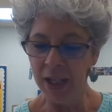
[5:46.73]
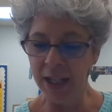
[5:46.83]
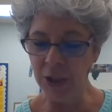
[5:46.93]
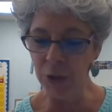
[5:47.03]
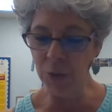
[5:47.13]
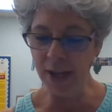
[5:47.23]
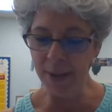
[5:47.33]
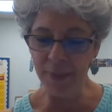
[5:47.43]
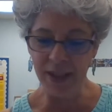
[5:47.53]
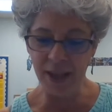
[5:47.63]
Can you
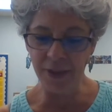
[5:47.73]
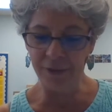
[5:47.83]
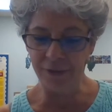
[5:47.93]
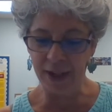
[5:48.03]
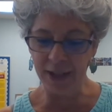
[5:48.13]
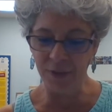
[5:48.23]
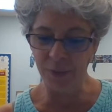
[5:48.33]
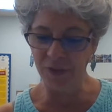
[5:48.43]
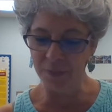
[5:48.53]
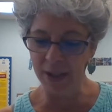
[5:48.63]
name the other friends
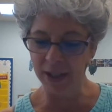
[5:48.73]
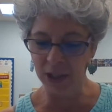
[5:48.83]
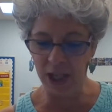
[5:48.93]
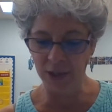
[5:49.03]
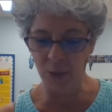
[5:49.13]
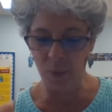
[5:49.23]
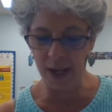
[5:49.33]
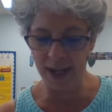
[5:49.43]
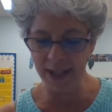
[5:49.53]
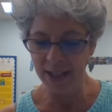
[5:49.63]
we've met along the
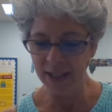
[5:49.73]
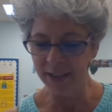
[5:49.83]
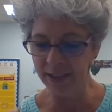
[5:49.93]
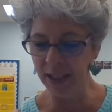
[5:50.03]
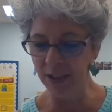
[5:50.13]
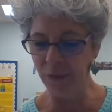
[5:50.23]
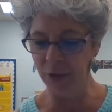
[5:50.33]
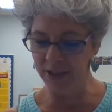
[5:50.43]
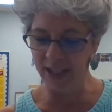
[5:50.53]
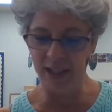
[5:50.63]
way? See if you
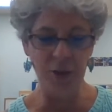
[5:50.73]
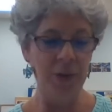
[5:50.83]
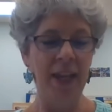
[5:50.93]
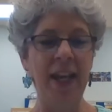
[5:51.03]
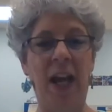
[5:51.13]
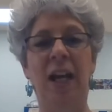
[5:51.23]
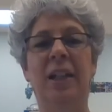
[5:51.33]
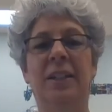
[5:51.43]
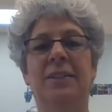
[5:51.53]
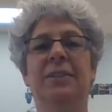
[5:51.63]
can tell who they
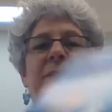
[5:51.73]
are.